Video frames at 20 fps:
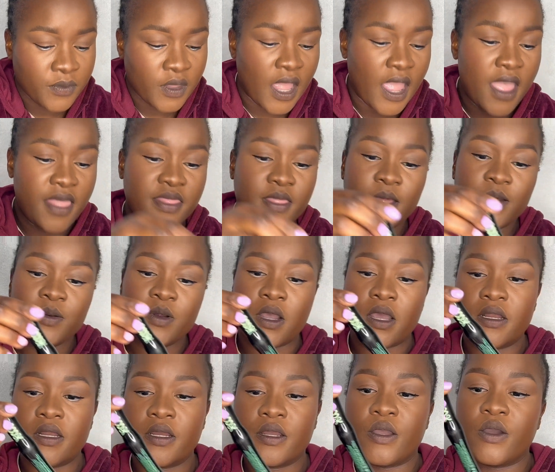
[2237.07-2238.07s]
And then we're
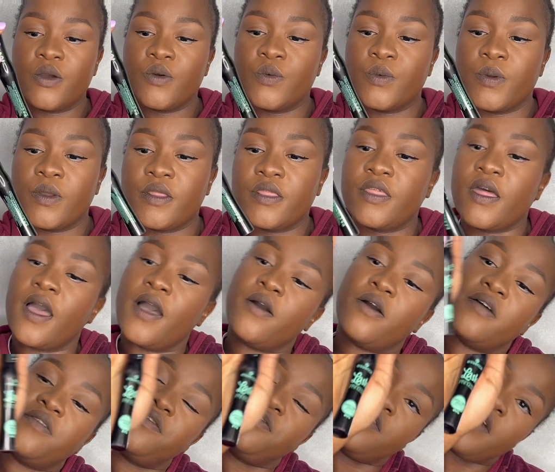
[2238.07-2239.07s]
gonna go with our
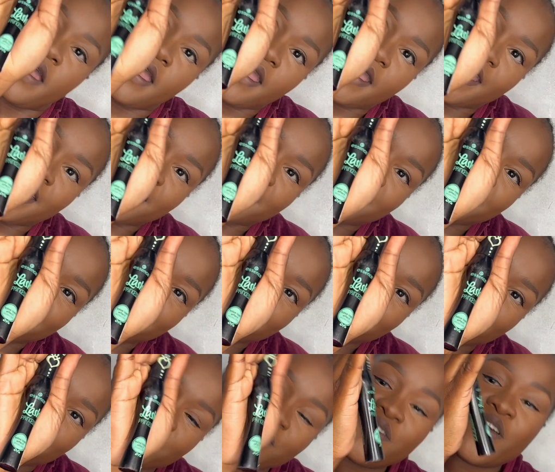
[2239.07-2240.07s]

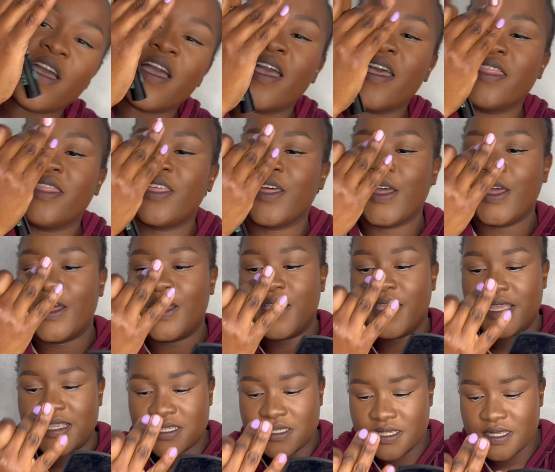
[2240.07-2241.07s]
fave, the
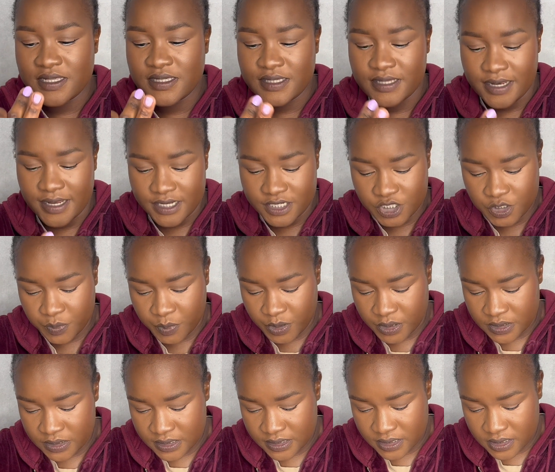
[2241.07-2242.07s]
Essence Lash
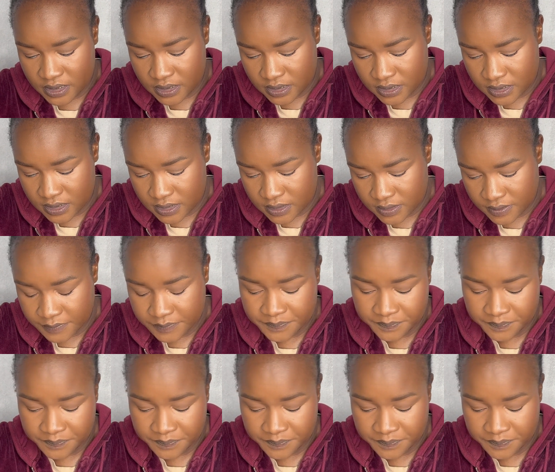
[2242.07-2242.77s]
Princess.